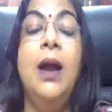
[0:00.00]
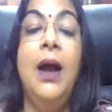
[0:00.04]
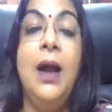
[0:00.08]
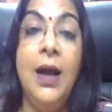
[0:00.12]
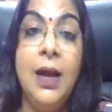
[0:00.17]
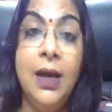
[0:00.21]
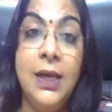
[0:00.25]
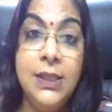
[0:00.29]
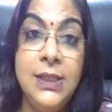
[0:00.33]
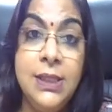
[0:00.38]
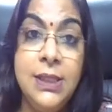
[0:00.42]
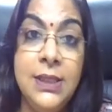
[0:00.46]

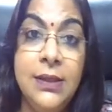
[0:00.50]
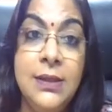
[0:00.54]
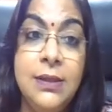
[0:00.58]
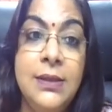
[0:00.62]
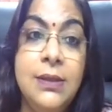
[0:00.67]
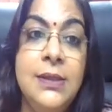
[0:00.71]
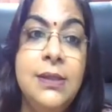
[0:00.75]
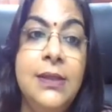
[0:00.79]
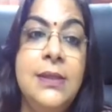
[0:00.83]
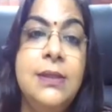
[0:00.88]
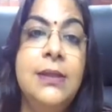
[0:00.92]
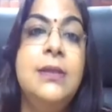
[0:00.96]

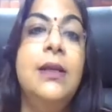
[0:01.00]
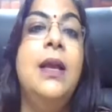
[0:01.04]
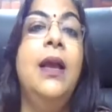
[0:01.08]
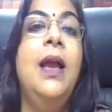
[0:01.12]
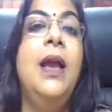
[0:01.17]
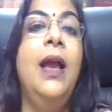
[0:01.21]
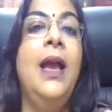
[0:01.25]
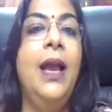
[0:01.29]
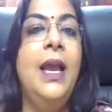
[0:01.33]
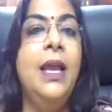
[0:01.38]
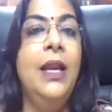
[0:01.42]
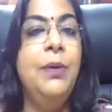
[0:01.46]
articles
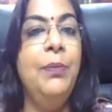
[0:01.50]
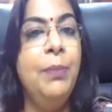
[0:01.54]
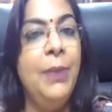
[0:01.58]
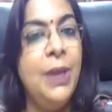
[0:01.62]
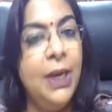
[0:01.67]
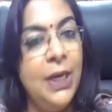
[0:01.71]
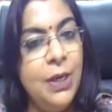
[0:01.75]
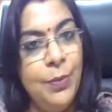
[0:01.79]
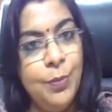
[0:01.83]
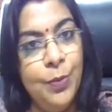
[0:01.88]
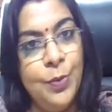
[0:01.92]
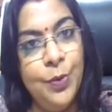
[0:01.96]
and
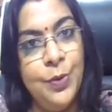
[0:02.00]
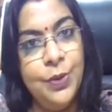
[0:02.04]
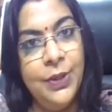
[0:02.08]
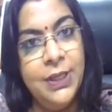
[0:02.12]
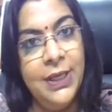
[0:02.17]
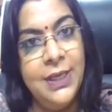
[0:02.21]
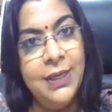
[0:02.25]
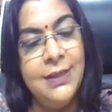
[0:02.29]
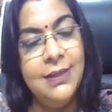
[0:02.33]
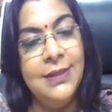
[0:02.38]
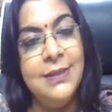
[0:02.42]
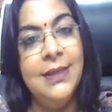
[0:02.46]
many more
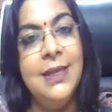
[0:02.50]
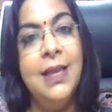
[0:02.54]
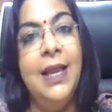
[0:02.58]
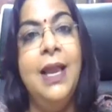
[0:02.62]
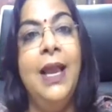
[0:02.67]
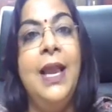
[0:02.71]
things.